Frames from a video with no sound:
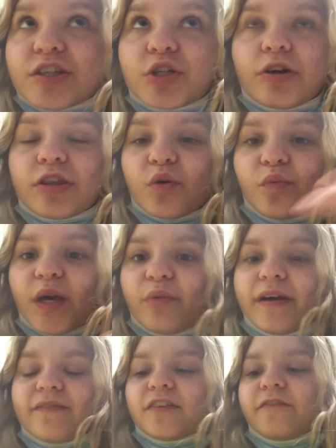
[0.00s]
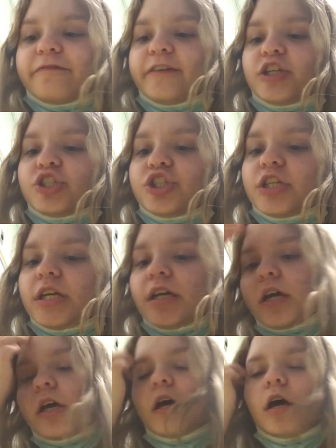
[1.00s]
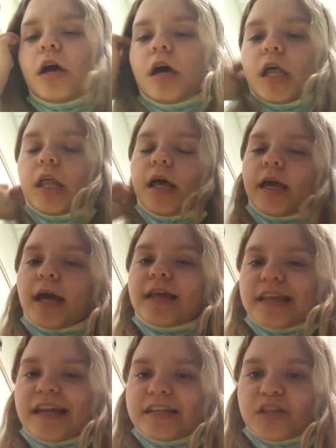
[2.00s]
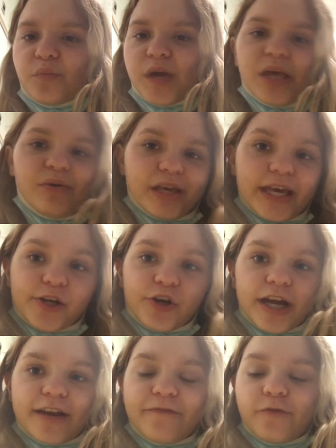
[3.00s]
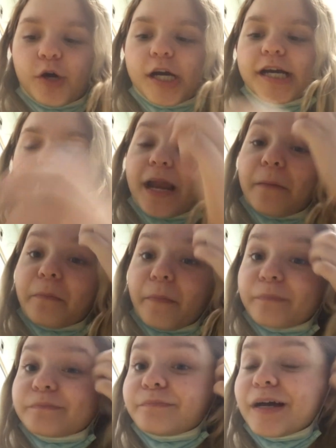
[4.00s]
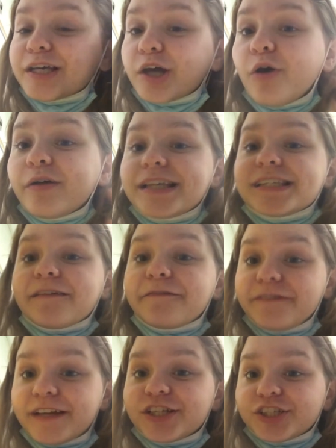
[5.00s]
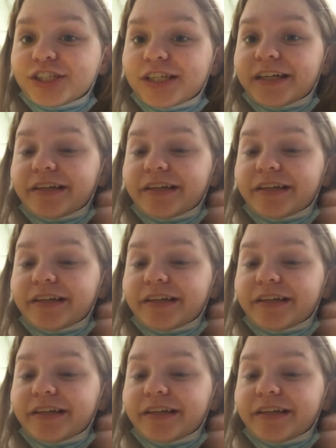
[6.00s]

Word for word: do at the week. We have to finish it like at the end of the week and we get credit for it. And I'm my goal is to finish it.